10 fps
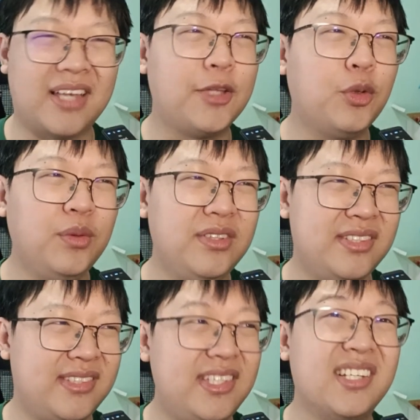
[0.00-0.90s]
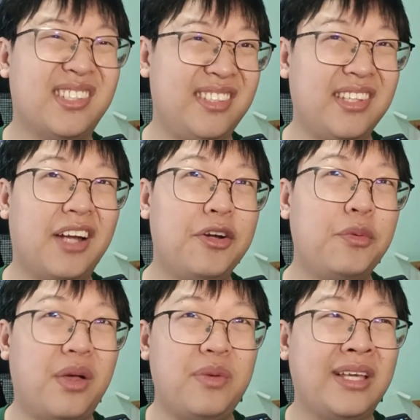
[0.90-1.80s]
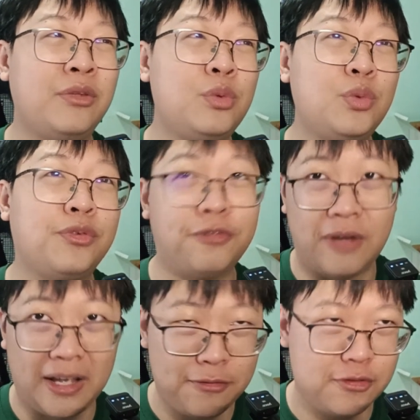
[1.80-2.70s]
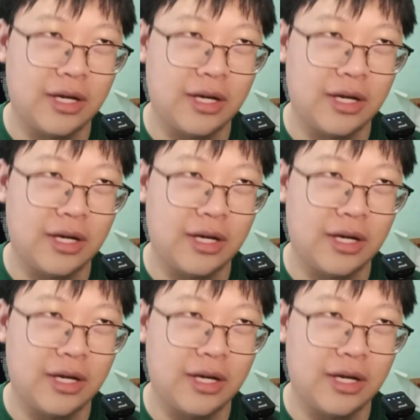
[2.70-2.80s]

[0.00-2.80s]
I don't see a scenario where we can do 5